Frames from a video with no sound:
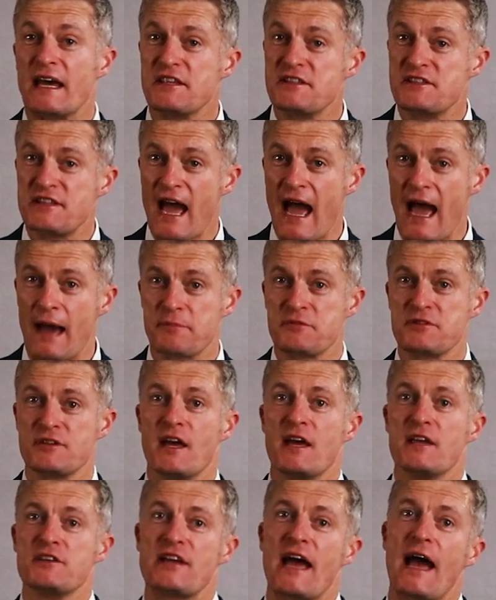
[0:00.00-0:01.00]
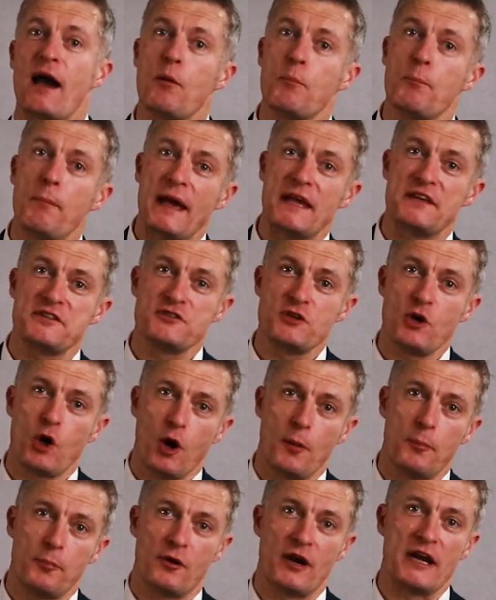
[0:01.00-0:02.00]
adapt to how best to
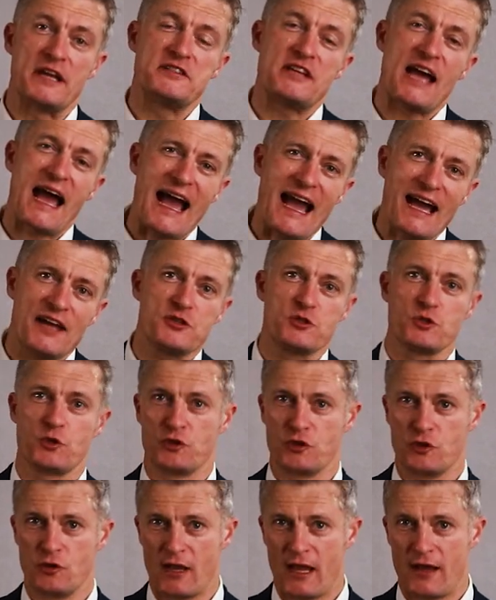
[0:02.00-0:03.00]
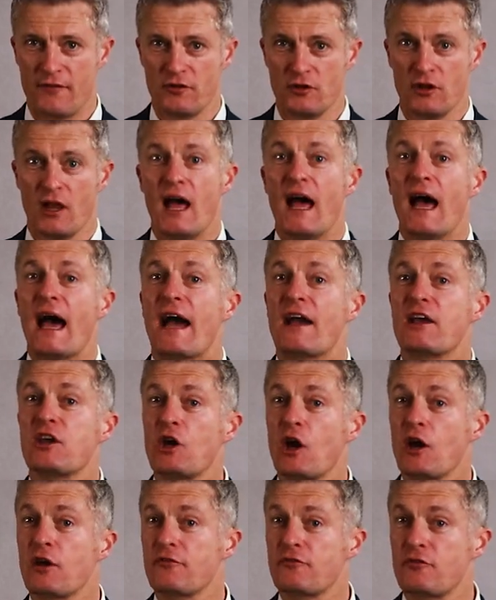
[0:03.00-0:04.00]
operate at your new level and
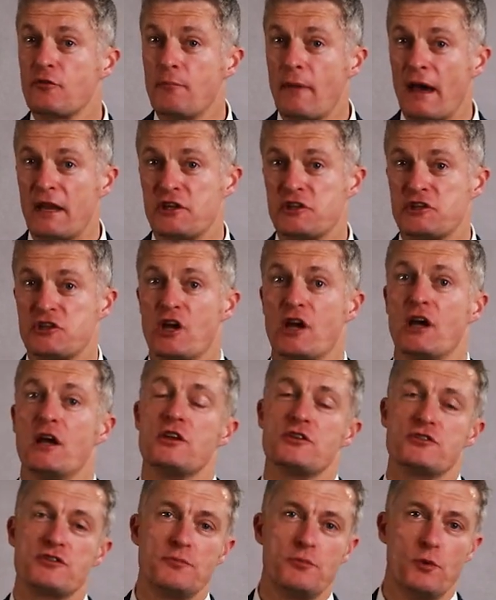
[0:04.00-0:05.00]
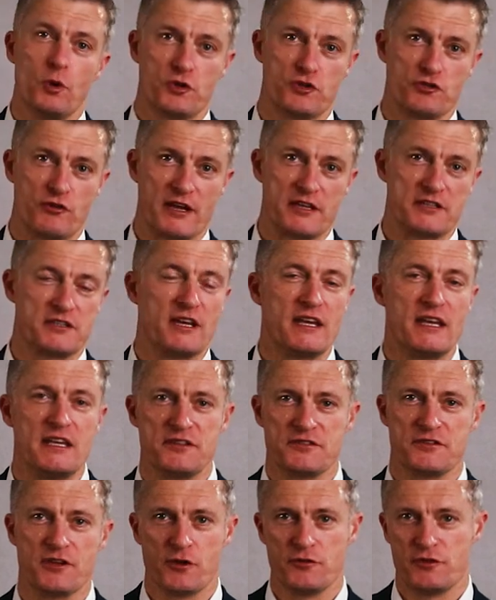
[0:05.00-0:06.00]
going from manager to board director
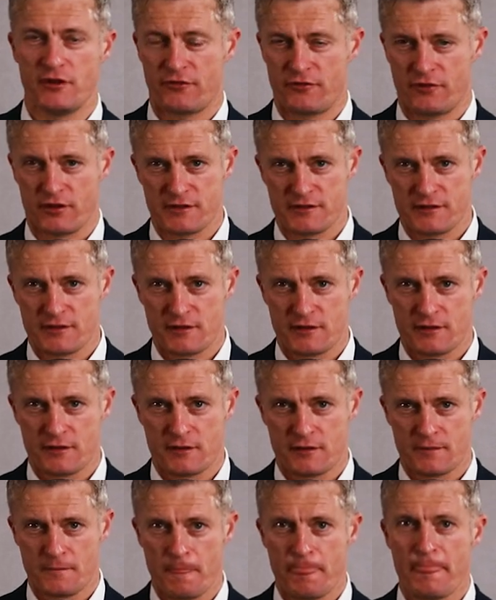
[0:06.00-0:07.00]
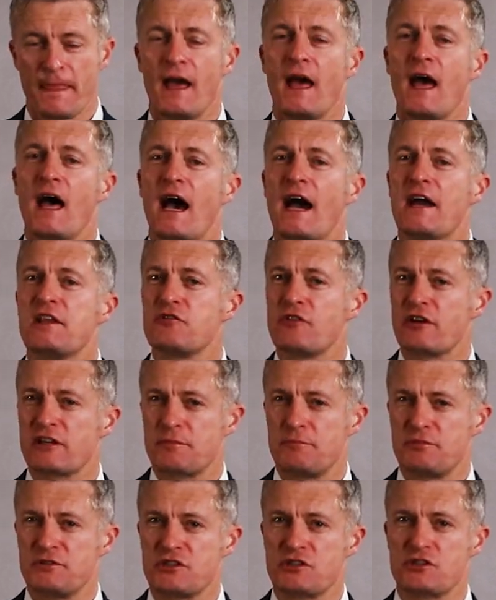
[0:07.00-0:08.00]
is no different. A
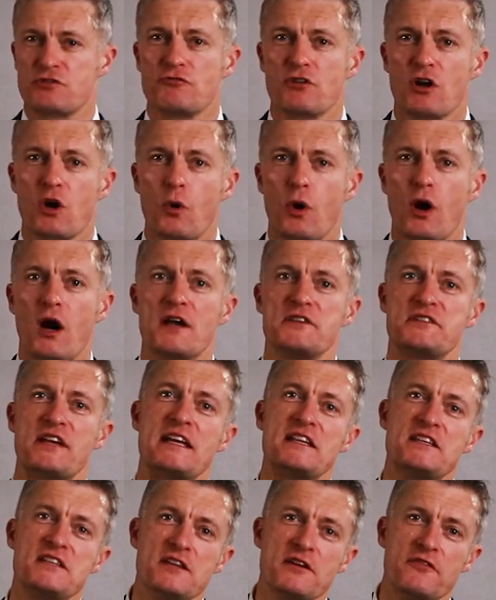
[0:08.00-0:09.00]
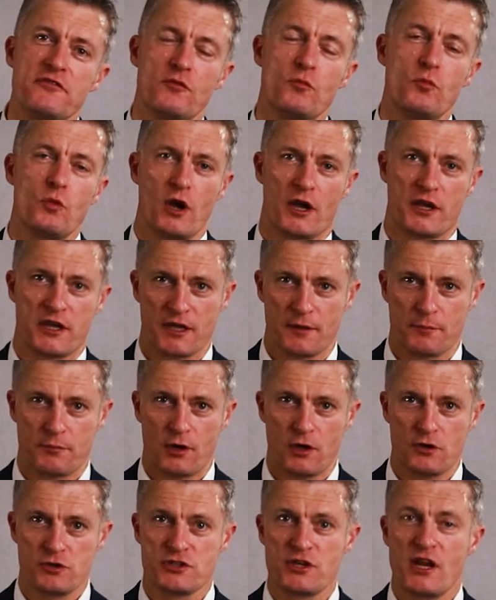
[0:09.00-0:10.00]
director position requires a different working
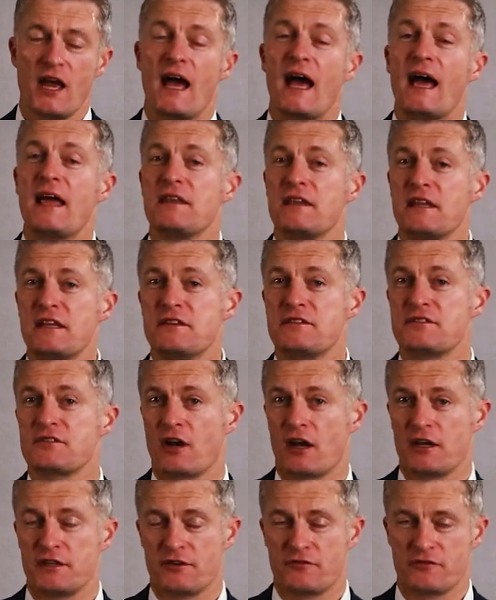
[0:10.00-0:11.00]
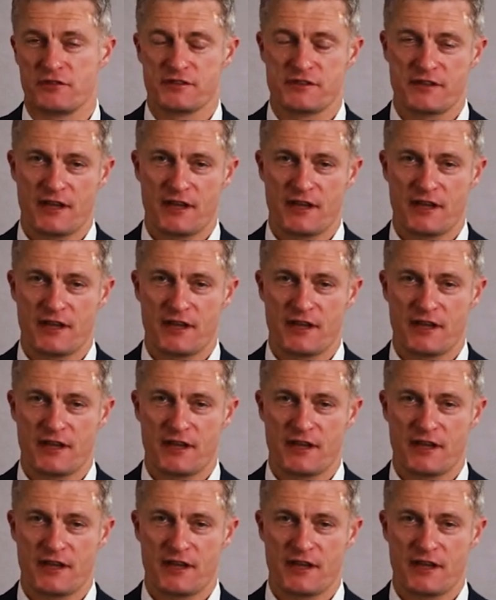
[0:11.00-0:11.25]
approach and needs slightly different